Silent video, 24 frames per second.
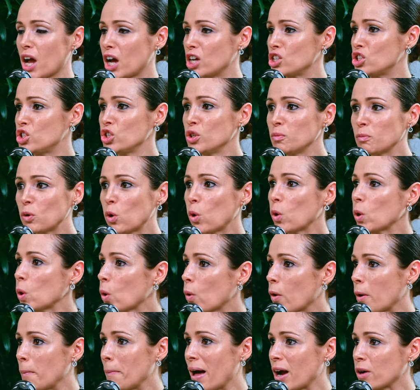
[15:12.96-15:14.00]
Zoom call
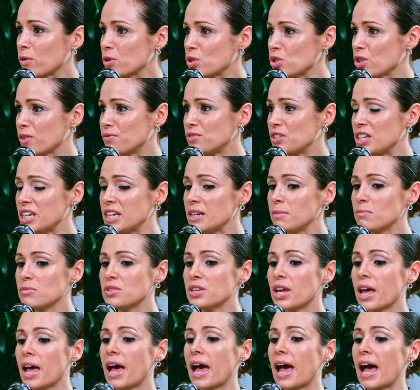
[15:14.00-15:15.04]
or a Microsoft Teams,
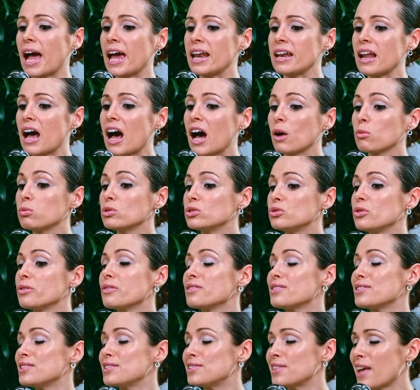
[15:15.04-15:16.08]
and I will do the
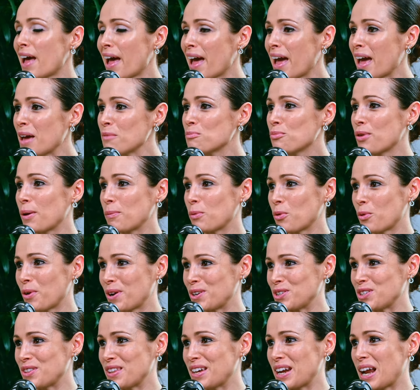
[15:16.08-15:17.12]
same
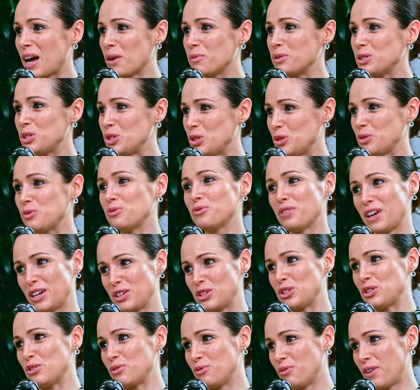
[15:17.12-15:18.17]
preparation that I would do
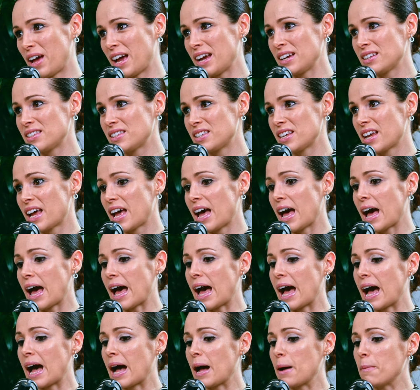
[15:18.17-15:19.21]
face-to-face
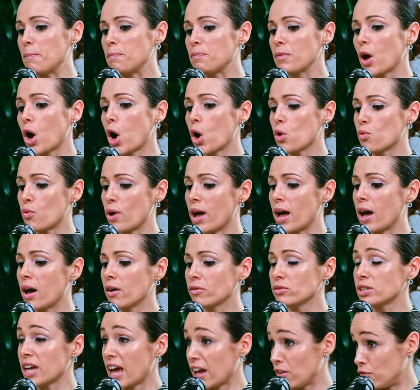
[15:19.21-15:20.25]

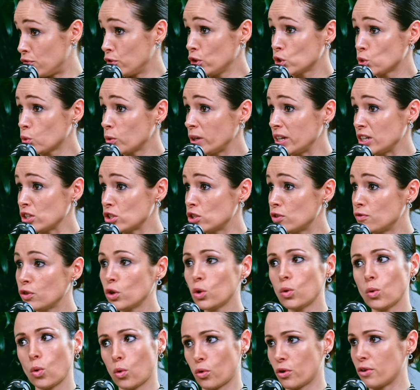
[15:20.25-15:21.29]
around a virtual
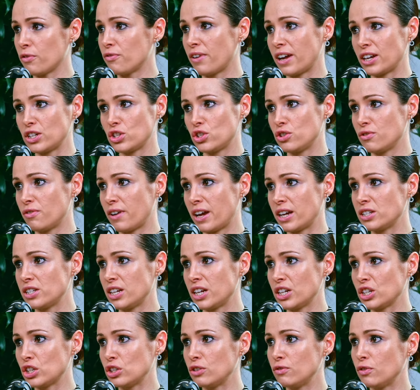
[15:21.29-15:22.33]
interview or a face-to-face
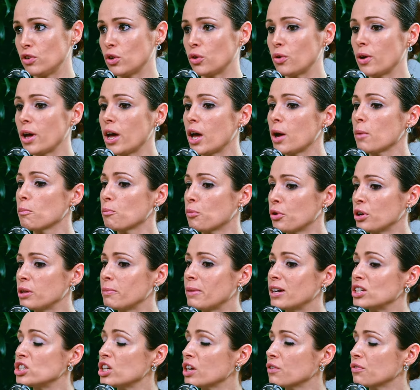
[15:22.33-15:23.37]
interview. Pretty
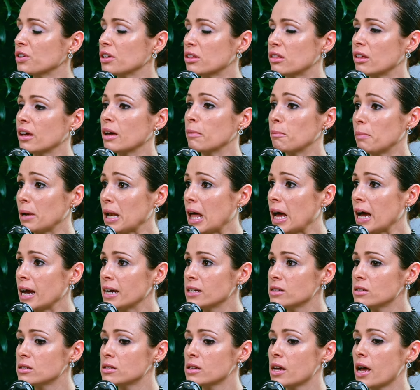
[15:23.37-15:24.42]
much everything
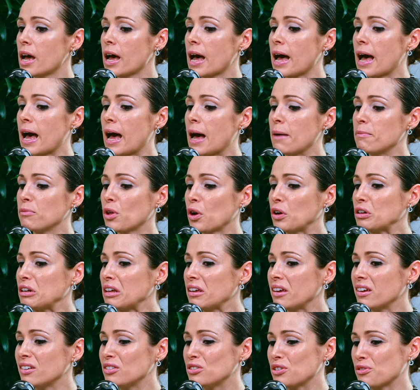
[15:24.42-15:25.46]
applies. The
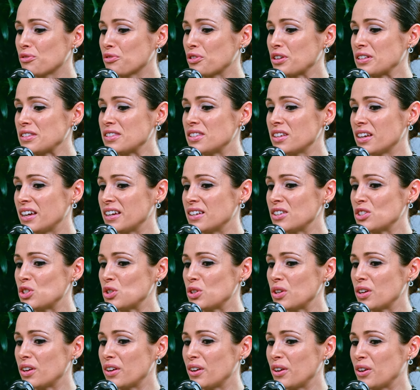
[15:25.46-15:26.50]
only difference is,
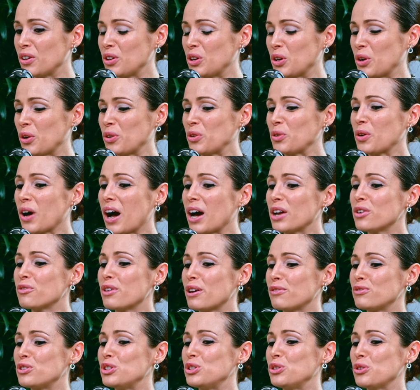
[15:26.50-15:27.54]
you kind of
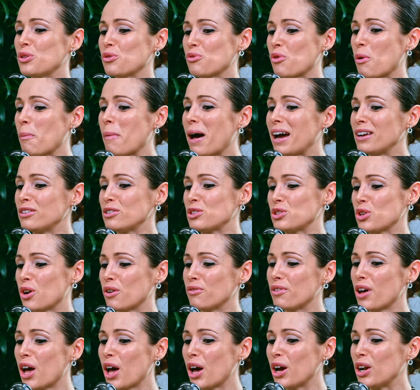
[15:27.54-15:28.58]
have to do the reminders
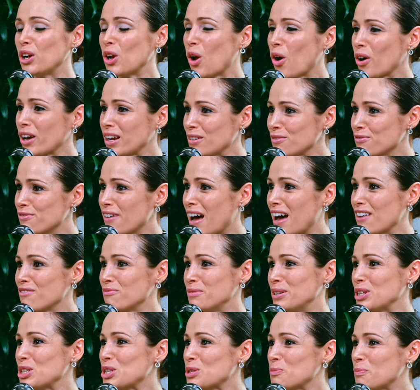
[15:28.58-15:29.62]
of log in 5
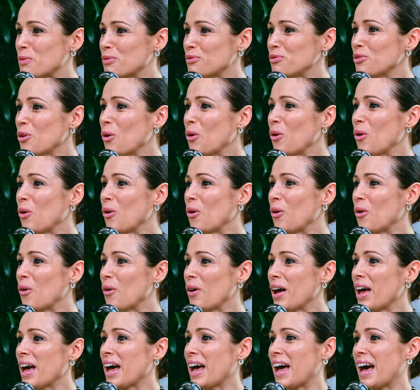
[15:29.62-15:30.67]
minutes before,
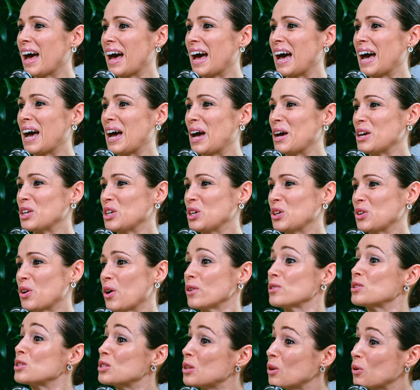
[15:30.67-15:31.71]

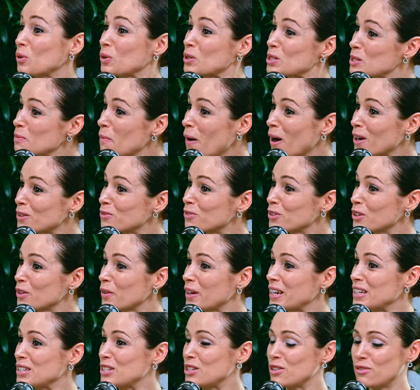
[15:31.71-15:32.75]
still look smart for your
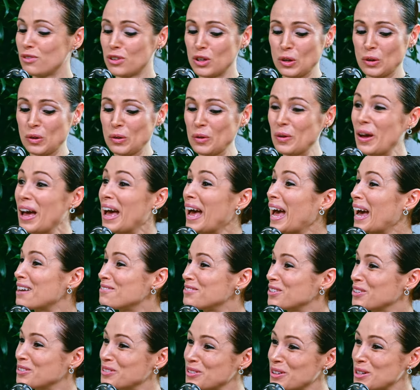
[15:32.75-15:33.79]
interview,
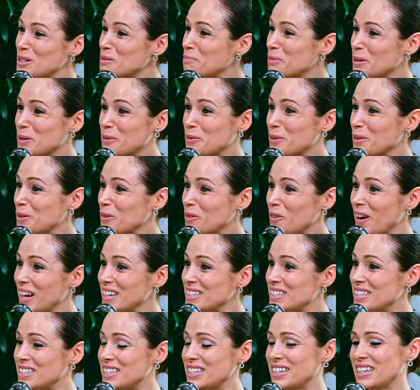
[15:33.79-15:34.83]
have your notebook with
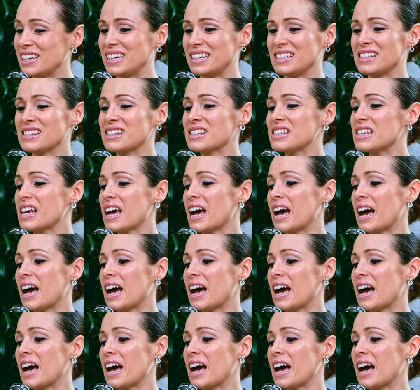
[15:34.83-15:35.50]
questions,